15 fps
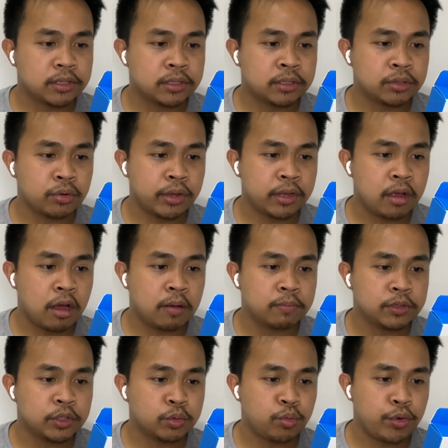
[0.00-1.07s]
So it
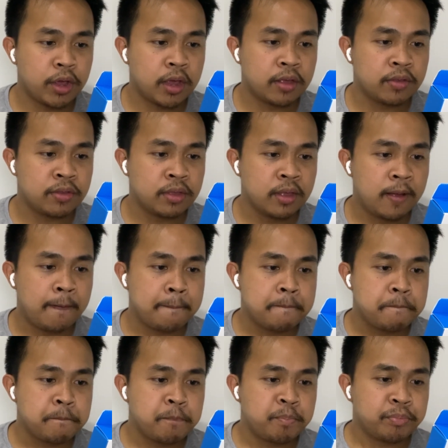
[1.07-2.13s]
comes with
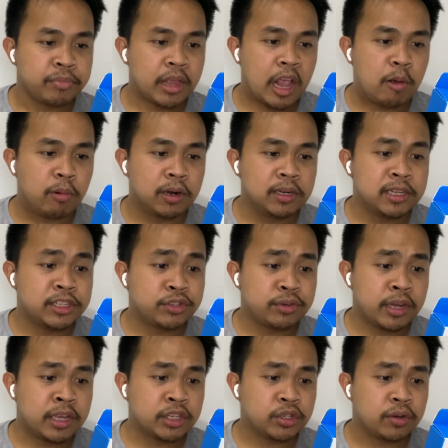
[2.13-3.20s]
a wireless
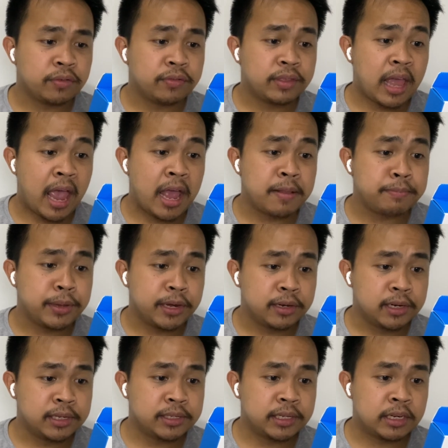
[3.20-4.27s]
range of 10
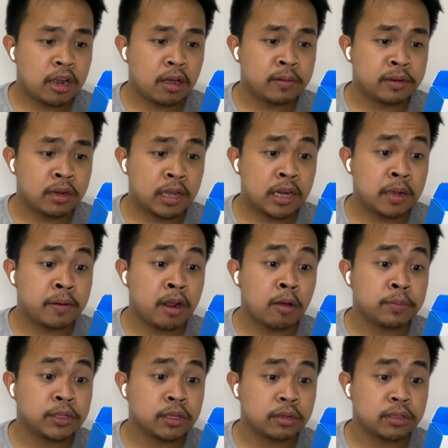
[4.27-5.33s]
meters in an
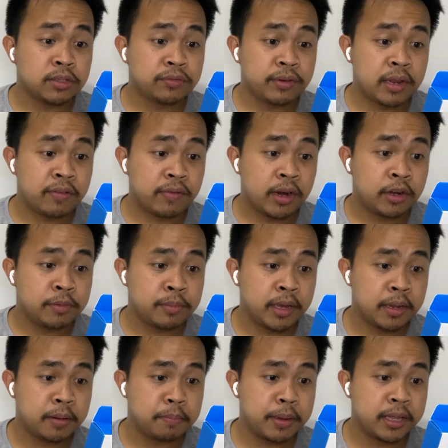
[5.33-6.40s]
obstacle-free
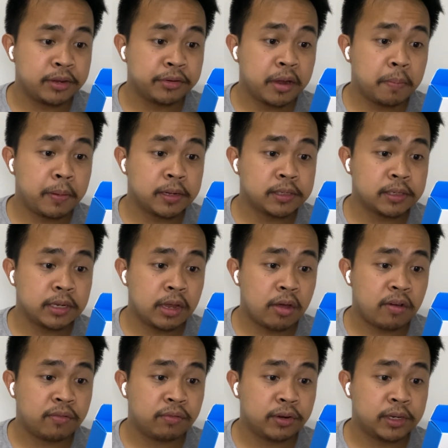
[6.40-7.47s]
environment, battery capacity
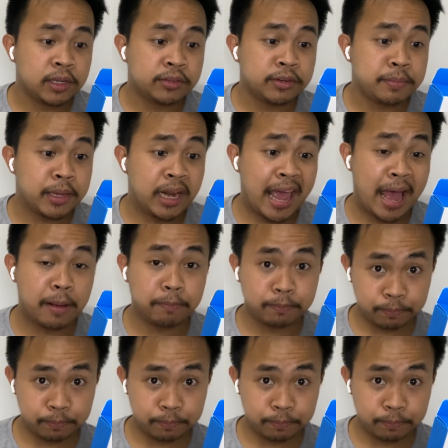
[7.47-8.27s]
of 43 milliamp.